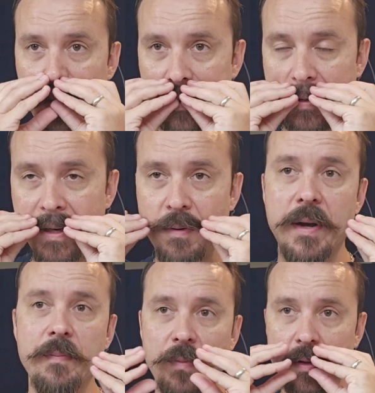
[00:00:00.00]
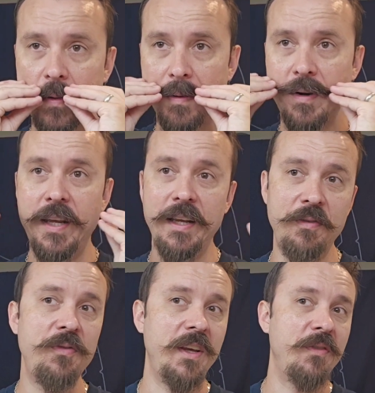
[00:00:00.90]
So anyway, so he
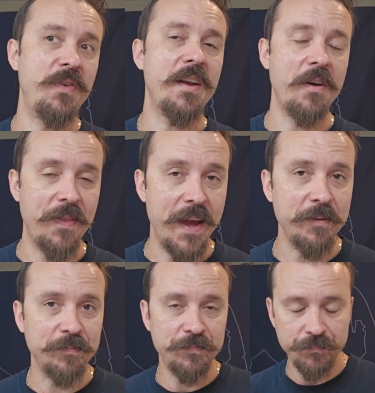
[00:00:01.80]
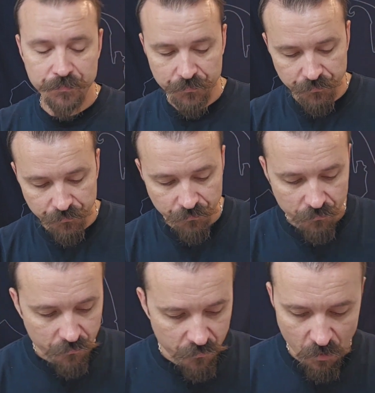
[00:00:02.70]
he fed on that
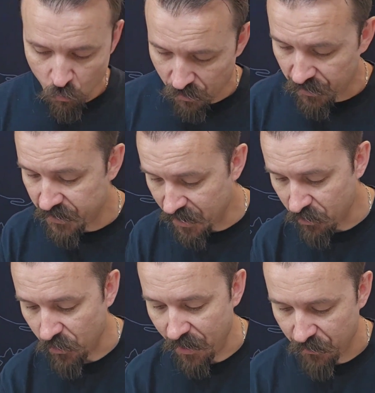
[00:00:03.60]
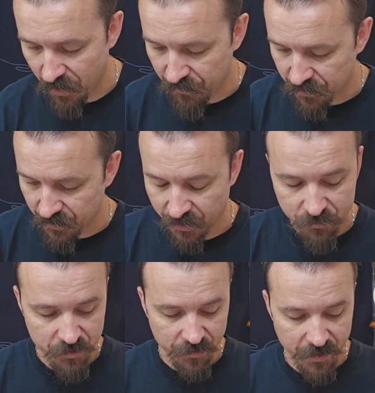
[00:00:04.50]
with a telegraph office. The
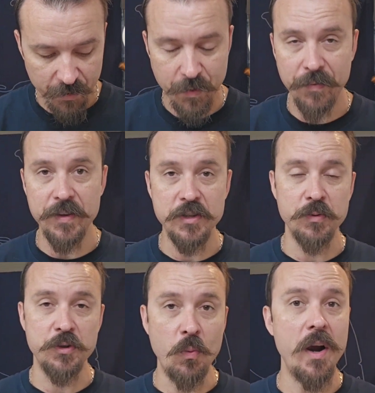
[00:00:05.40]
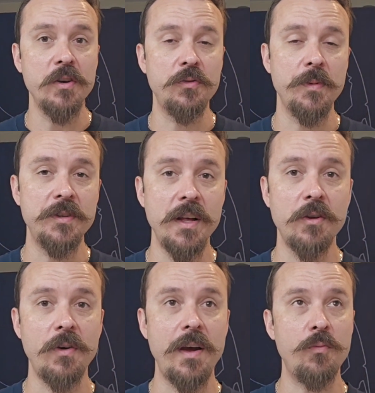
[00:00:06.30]
interesting thing about this was the wires from the
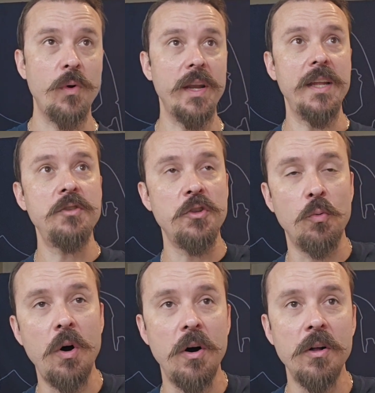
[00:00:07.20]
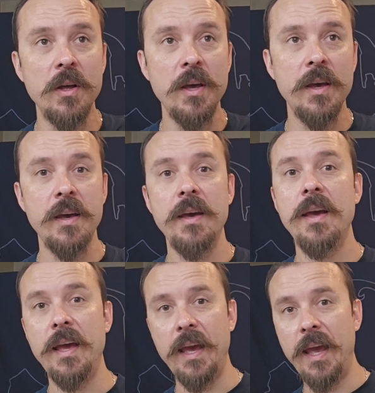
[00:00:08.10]
telegraph went into the wall
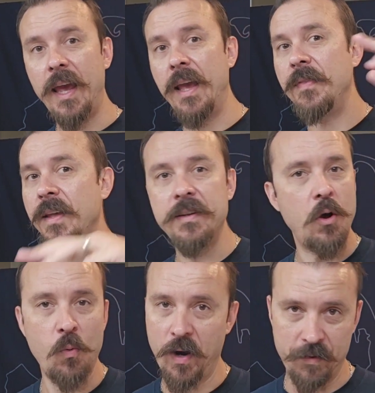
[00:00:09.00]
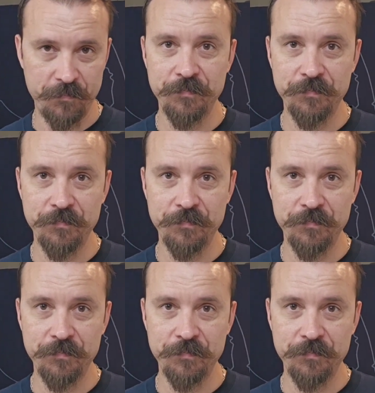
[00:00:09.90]
and then nowhere.